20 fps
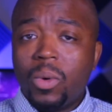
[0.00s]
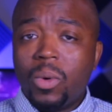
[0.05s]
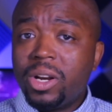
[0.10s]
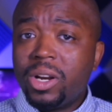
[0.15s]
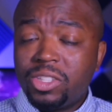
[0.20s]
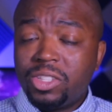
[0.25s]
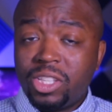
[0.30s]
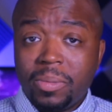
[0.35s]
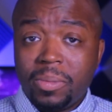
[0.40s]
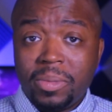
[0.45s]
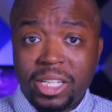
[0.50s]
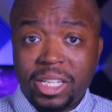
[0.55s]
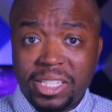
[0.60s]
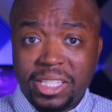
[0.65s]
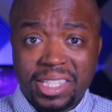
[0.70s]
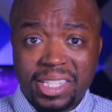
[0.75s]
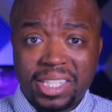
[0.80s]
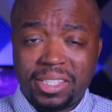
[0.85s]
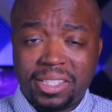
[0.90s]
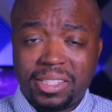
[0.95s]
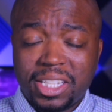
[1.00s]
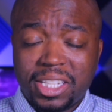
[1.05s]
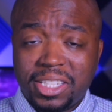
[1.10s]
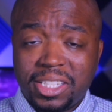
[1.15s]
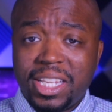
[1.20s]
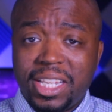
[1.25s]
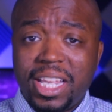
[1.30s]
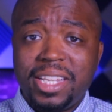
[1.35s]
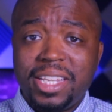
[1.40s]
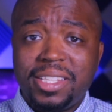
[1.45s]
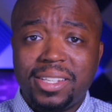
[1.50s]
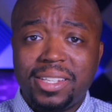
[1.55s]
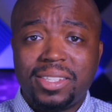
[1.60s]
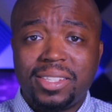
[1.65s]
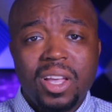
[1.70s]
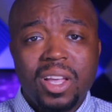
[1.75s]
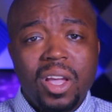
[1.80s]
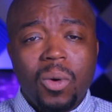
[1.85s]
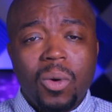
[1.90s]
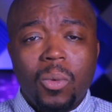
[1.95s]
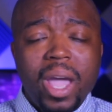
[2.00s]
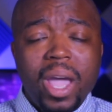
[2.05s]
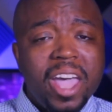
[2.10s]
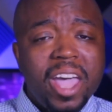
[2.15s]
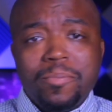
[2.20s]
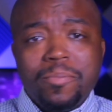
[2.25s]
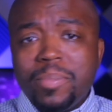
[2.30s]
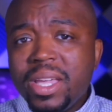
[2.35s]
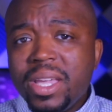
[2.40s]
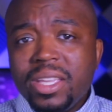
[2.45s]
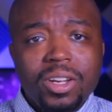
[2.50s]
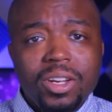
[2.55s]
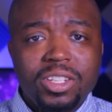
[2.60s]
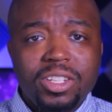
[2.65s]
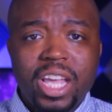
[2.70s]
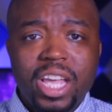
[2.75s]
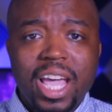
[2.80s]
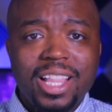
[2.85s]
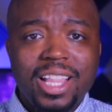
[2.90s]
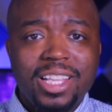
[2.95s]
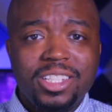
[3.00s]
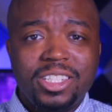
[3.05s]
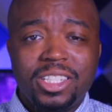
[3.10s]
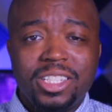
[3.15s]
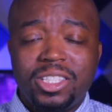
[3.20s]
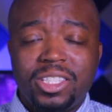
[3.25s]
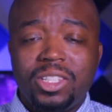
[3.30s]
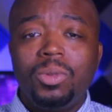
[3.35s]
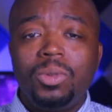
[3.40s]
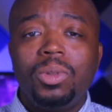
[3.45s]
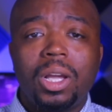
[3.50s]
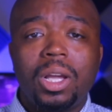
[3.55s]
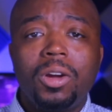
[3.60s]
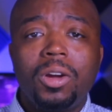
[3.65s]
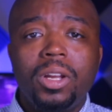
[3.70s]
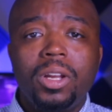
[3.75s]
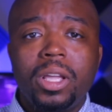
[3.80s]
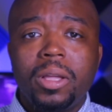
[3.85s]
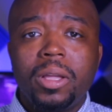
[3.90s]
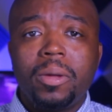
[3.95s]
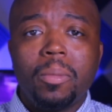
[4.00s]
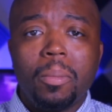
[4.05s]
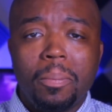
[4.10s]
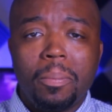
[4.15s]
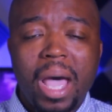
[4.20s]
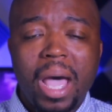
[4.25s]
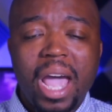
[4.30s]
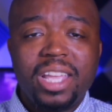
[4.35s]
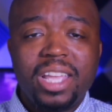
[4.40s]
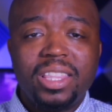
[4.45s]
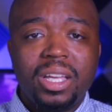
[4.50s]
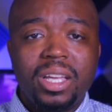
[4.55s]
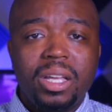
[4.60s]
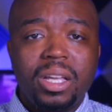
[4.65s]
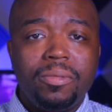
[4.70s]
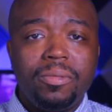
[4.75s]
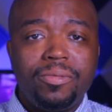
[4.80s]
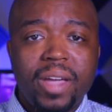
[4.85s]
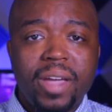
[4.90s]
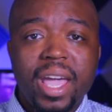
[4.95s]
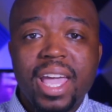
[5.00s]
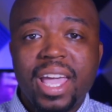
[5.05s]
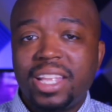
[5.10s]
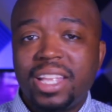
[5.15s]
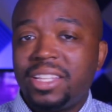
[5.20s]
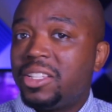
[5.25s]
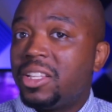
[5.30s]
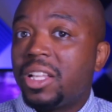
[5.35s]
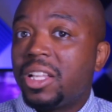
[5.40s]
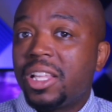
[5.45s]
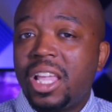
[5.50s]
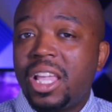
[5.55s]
What are some of the su successes? What have been your challenges to learning Python fast?